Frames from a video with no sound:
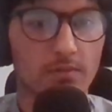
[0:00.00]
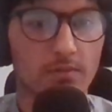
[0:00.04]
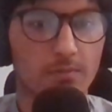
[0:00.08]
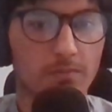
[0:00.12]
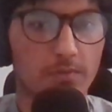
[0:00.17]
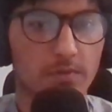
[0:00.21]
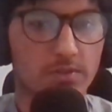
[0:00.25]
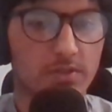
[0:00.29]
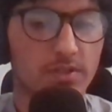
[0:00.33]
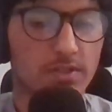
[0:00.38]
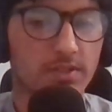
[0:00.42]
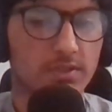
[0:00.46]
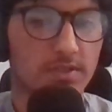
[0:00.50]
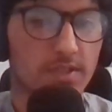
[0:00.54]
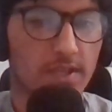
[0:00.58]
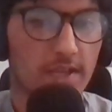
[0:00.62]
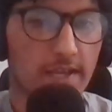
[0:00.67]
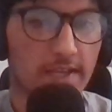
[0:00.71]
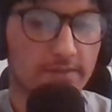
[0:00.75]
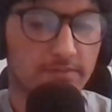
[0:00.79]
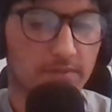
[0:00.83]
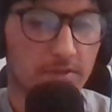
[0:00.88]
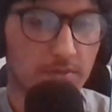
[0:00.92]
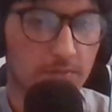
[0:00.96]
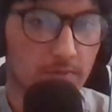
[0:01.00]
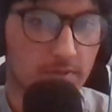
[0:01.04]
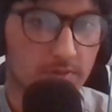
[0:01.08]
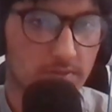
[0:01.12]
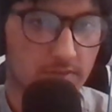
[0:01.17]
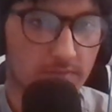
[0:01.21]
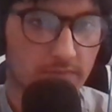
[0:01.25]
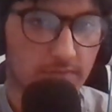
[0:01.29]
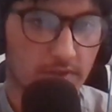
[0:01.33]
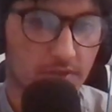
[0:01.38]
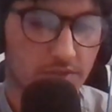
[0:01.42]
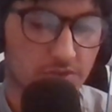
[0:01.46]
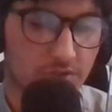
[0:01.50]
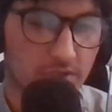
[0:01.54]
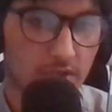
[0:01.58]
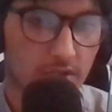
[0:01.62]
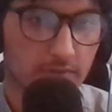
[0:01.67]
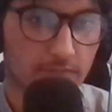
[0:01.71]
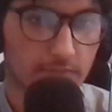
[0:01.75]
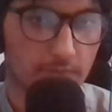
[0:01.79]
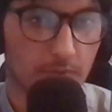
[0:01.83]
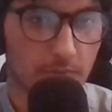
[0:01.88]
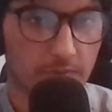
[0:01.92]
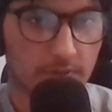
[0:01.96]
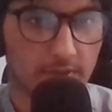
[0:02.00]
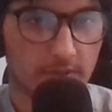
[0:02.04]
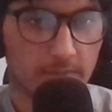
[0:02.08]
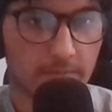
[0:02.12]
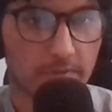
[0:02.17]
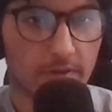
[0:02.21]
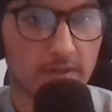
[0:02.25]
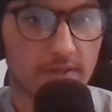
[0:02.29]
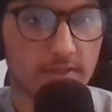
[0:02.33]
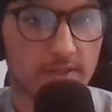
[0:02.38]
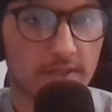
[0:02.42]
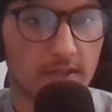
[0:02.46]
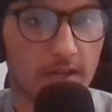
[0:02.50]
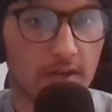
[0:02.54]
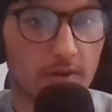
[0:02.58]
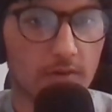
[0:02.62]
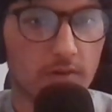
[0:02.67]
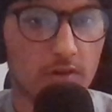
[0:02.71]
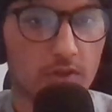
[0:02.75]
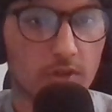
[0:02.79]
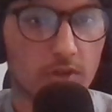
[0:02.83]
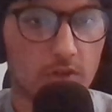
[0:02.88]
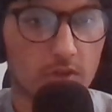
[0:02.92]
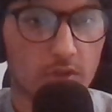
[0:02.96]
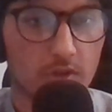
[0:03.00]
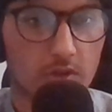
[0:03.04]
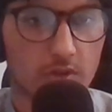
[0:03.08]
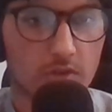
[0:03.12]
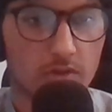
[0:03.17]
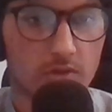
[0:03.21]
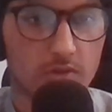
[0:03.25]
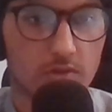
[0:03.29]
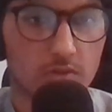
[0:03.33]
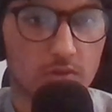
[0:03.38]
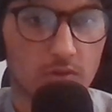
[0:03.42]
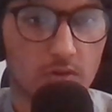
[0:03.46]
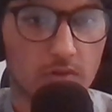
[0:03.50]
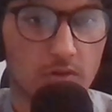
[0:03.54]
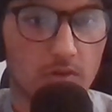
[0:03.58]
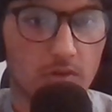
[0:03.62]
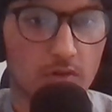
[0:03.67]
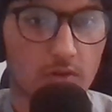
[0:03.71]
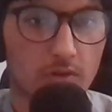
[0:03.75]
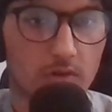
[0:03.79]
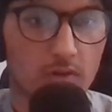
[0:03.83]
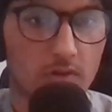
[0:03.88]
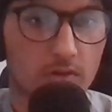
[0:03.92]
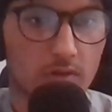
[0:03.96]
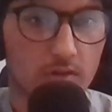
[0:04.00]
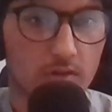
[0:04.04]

which is the age we want to first check, well, we can print out your